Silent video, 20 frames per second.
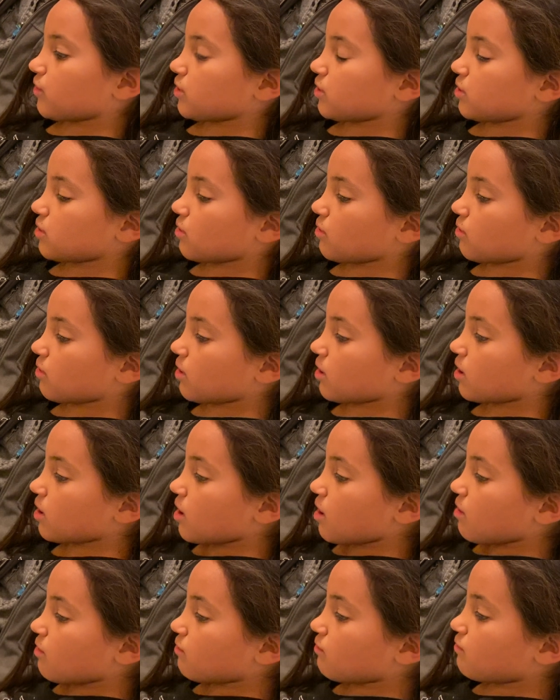you're
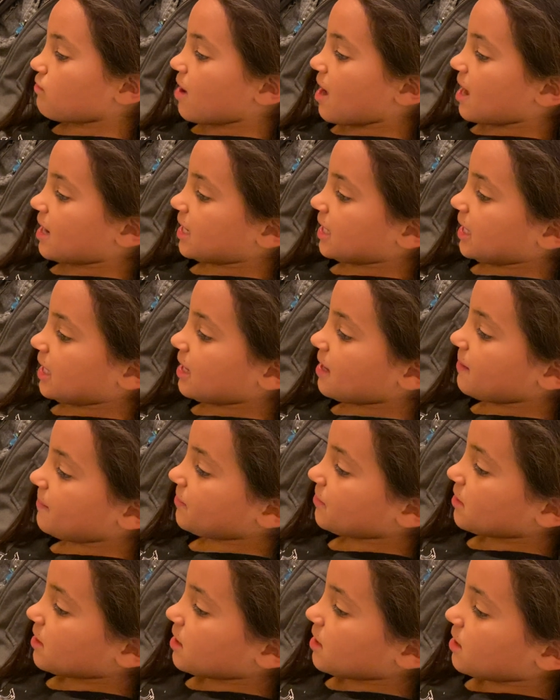ready,
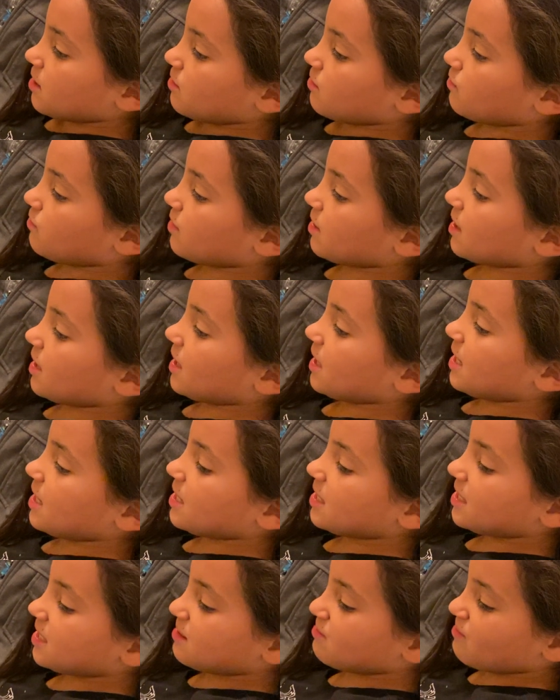really, really
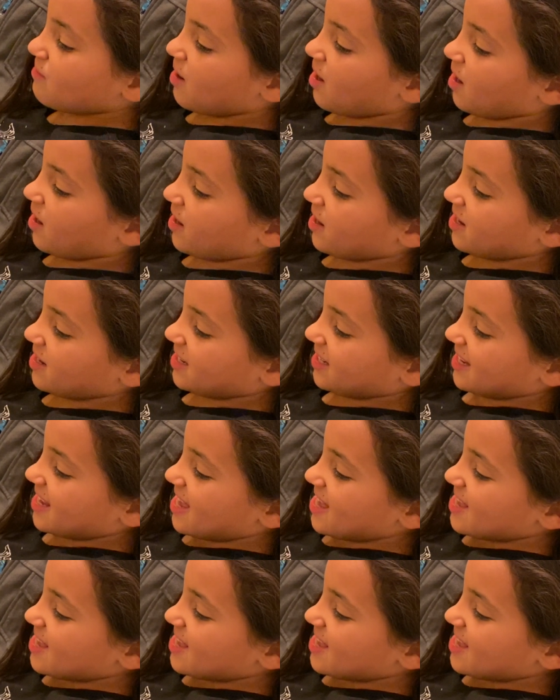smart,